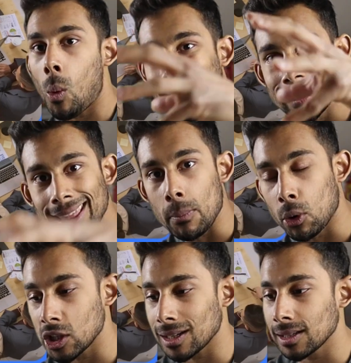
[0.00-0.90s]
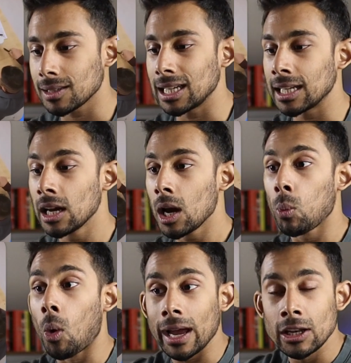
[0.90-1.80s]
why did that project succeed,
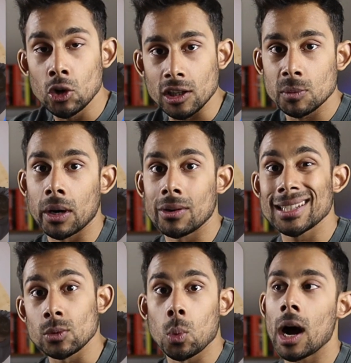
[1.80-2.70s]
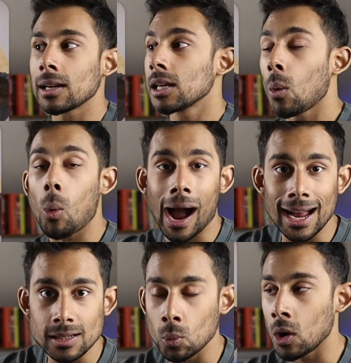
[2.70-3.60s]
what in your experience has worked, what
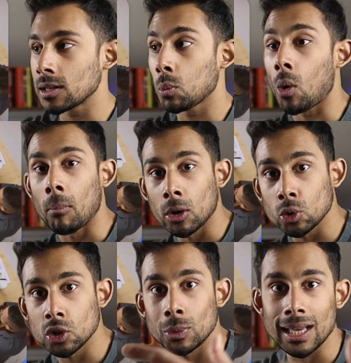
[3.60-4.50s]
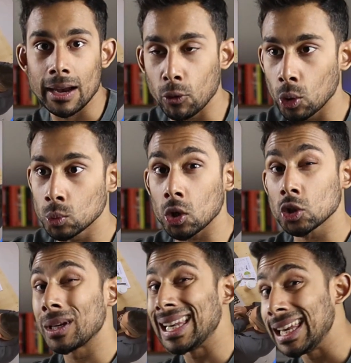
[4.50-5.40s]
hasn't worked, what model should we take forward, what
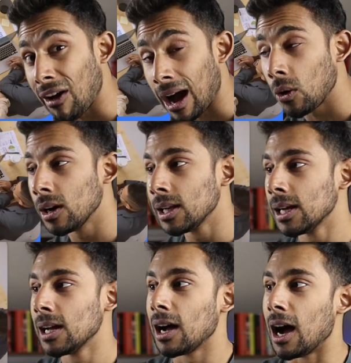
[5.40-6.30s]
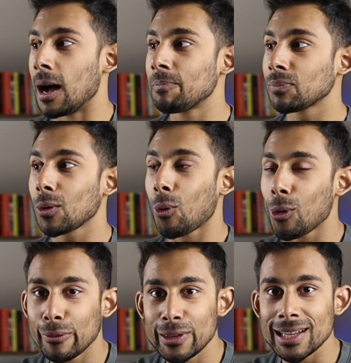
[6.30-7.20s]
should we leave out, um,
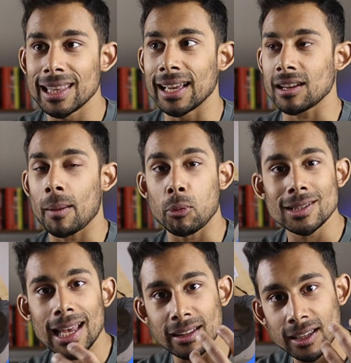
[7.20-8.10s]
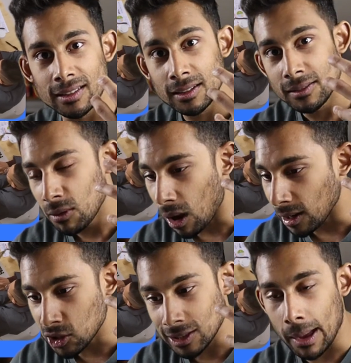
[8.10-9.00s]
all of these things. I presented
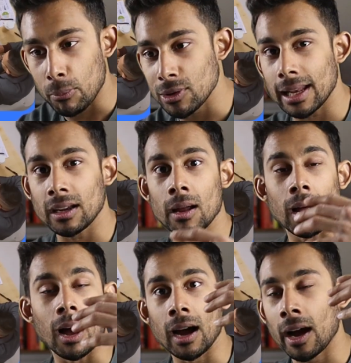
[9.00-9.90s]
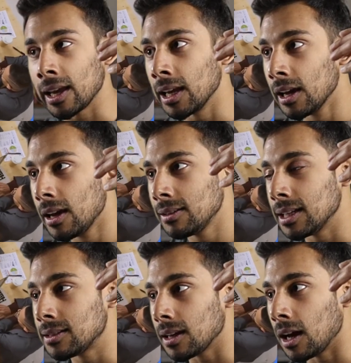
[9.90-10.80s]
I just kept presenting. I, I, I
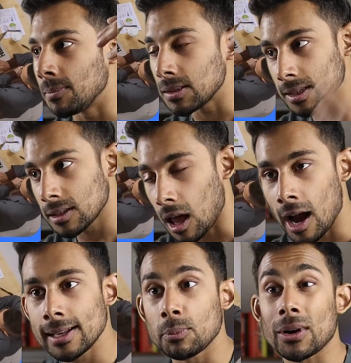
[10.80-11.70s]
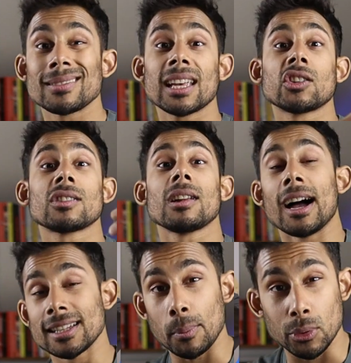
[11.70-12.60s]
did um, slides, presentation slides. I